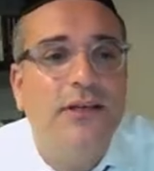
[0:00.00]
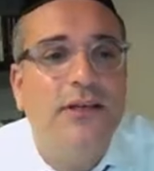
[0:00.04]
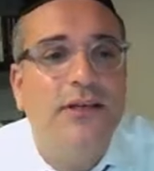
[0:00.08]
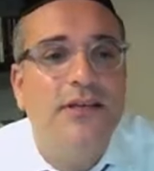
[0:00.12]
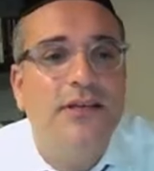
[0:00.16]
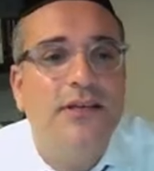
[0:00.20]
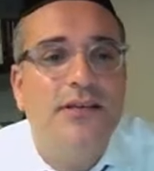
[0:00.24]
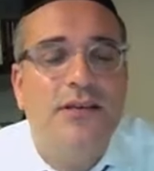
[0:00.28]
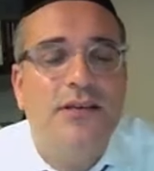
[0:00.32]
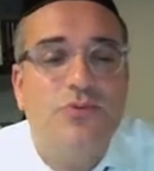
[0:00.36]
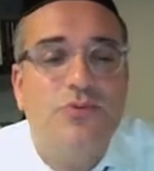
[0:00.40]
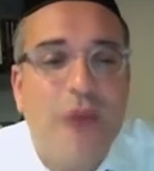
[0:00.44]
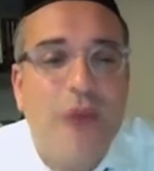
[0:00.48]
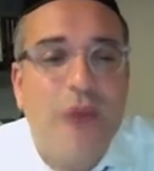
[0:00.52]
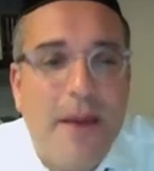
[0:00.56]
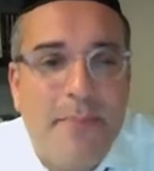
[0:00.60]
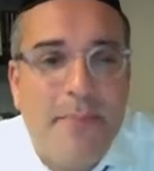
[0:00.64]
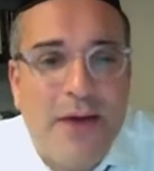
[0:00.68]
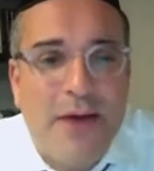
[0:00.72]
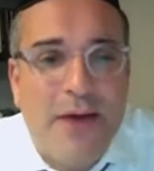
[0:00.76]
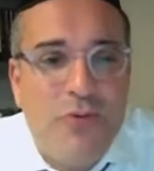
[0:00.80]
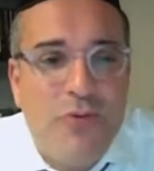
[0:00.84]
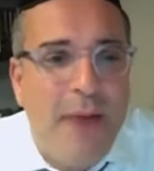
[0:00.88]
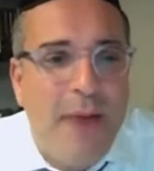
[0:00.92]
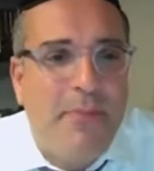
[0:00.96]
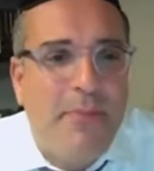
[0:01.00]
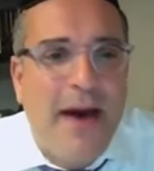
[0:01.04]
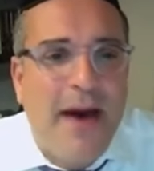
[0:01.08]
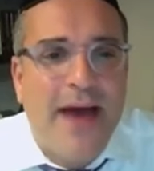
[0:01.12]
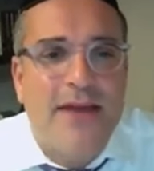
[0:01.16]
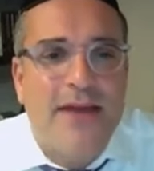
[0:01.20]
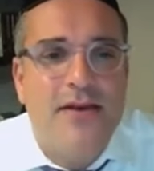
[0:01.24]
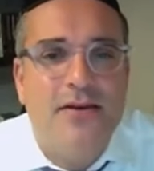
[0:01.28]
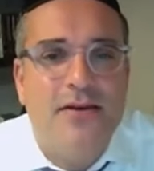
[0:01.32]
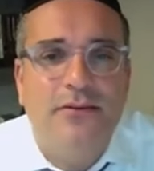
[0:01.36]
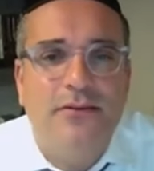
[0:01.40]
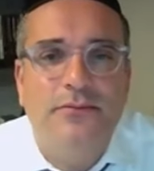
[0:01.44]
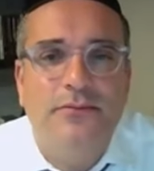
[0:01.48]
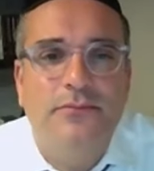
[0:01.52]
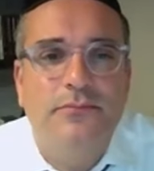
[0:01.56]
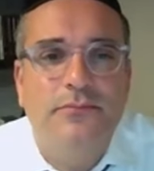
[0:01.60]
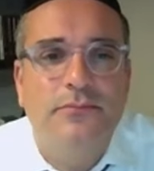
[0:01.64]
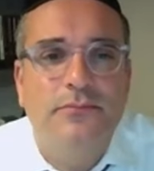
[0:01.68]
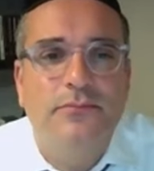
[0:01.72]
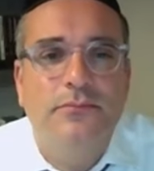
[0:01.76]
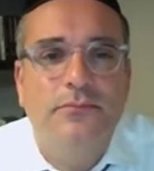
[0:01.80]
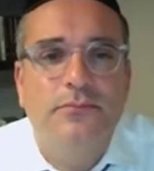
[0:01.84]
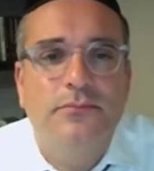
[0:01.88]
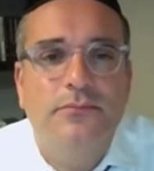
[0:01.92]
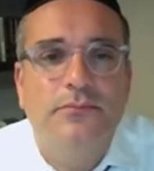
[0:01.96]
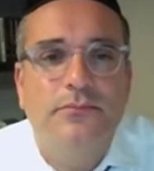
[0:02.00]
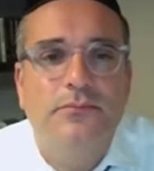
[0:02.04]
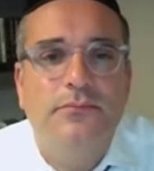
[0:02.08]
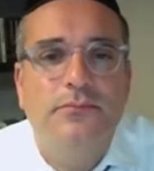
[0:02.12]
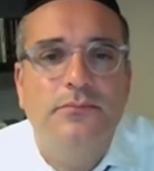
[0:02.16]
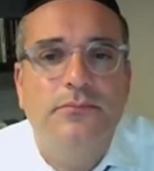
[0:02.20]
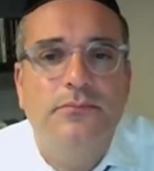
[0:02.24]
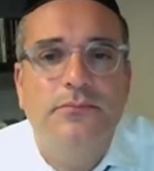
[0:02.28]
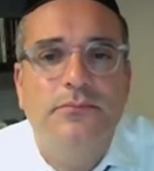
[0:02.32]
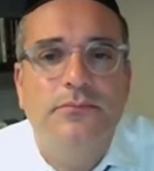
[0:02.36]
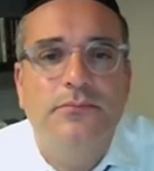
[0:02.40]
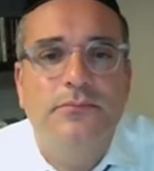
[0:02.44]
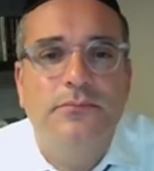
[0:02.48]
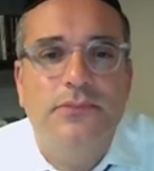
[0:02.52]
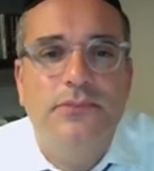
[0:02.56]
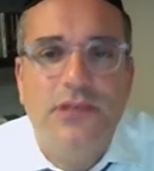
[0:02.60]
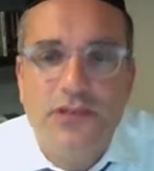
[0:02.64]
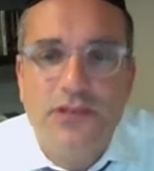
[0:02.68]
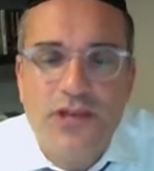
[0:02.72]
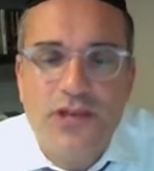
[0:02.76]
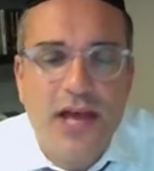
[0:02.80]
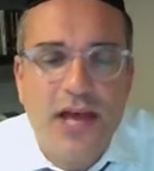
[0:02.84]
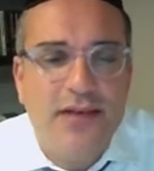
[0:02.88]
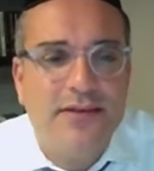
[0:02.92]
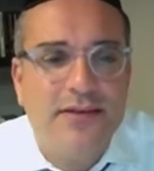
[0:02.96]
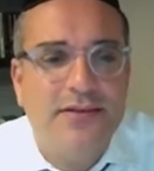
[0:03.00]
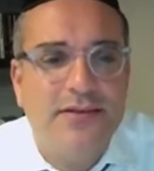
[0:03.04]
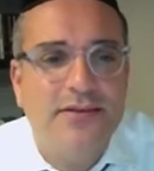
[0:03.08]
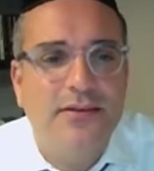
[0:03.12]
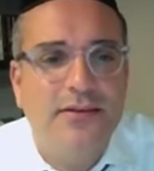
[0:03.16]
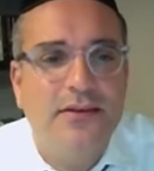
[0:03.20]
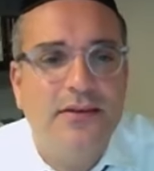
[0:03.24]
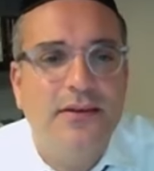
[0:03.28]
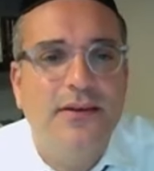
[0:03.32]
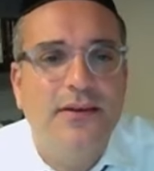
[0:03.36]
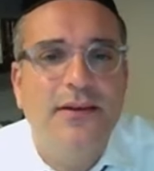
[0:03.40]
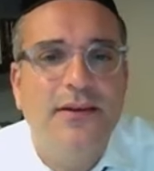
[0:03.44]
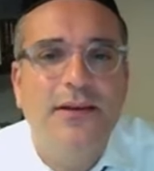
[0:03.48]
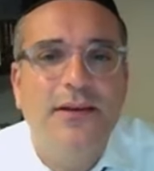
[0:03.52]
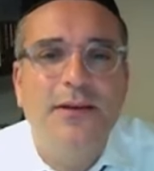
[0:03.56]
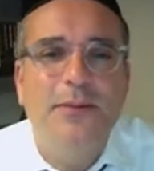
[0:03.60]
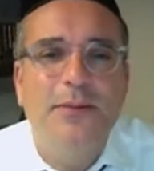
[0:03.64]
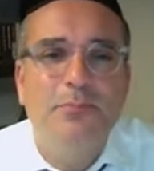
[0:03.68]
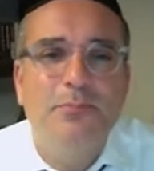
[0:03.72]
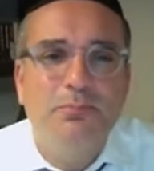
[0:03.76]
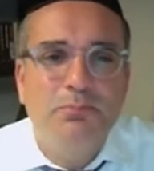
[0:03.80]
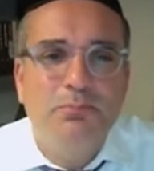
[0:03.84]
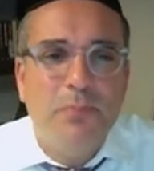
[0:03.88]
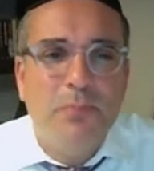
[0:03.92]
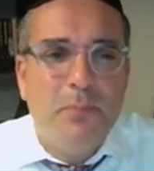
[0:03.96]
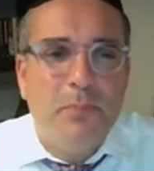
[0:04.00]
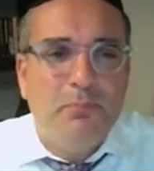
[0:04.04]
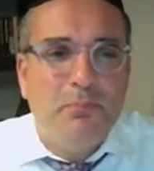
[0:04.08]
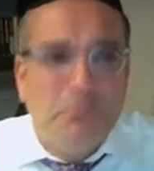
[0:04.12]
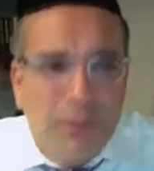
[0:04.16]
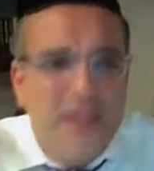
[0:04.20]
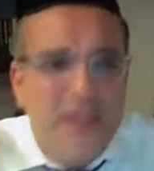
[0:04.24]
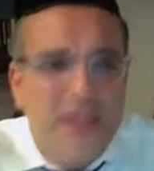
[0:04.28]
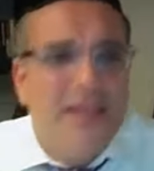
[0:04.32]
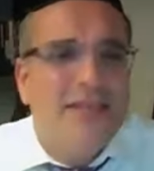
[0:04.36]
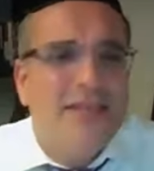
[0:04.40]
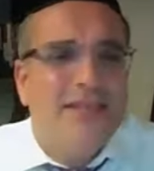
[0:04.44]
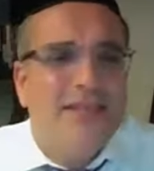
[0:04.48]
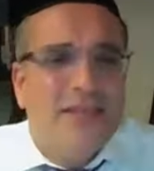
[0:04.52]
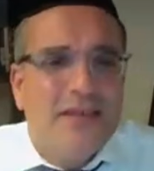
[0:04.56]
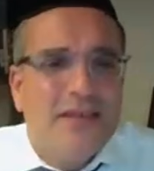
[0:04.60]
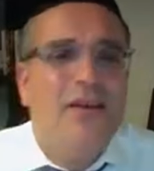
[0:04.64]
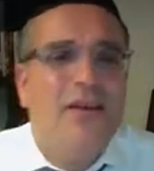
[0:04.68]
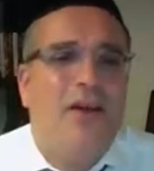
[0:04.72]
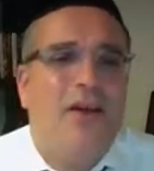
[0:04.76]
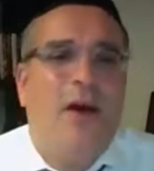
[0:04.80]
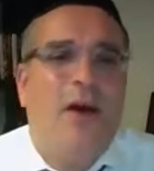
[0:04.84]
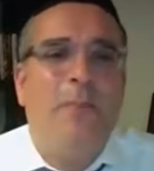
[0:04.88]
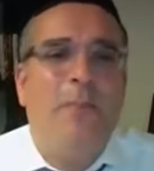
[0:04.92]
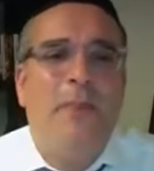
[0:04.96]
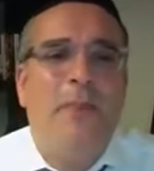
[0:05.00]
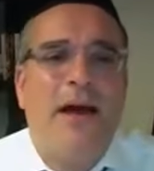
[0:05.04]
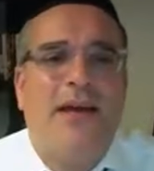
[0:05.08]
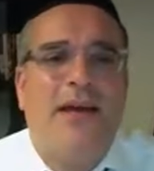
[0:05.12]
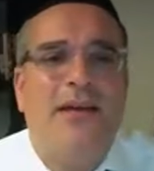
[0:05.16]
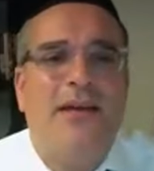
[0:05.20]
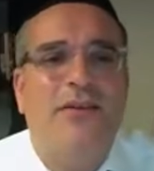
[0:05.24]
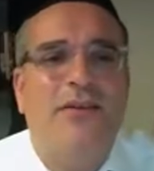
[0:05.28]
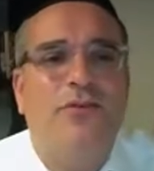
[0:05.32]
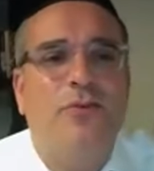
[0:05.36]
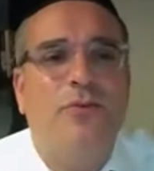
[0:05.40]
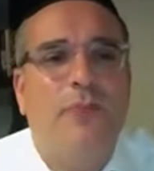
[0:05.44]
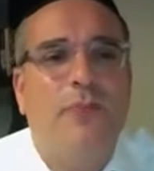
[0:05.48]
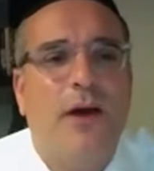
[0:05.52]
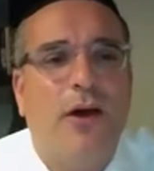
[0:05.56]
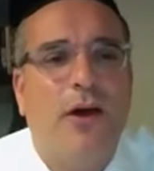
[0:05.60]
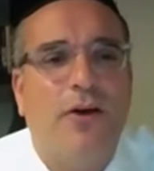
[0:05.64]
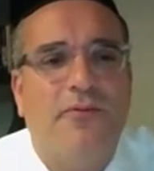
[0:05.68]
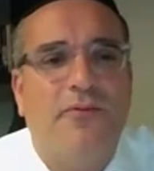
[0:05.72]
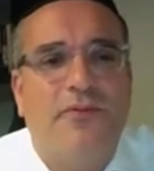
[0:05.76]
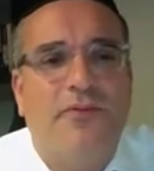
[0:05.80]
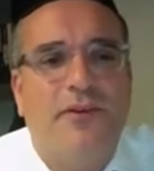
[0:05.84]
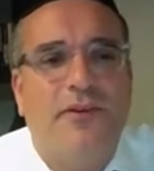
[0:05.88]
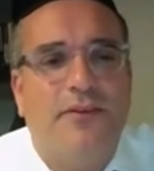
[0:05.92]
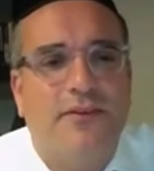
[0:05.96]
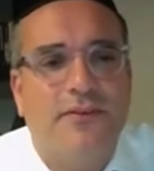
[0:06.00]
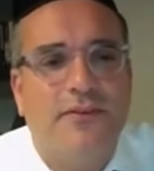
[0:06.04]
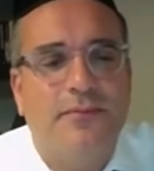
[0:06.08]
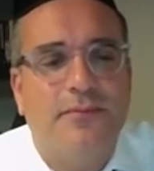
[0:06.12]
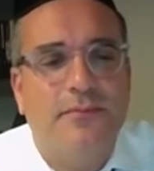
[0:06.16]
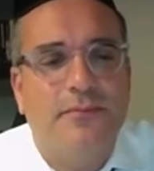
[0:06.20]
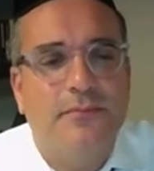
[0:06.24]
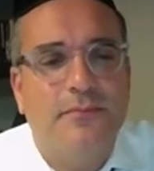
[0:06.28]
He says, Rabbi, Rabbi! He says, Yes, please come back into my office.